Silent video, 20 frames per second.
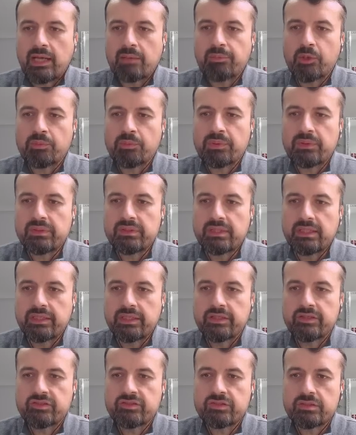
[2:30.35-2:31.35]
App Opener in the
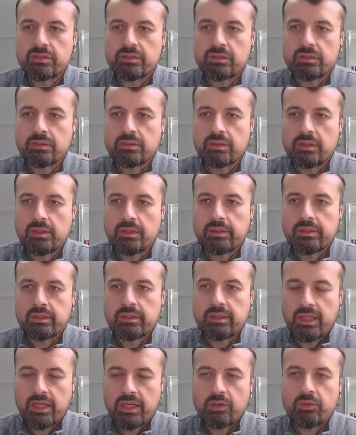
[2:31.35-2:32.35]
list,
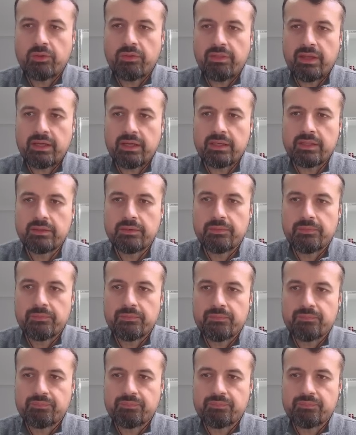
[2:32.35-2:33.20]
click on that,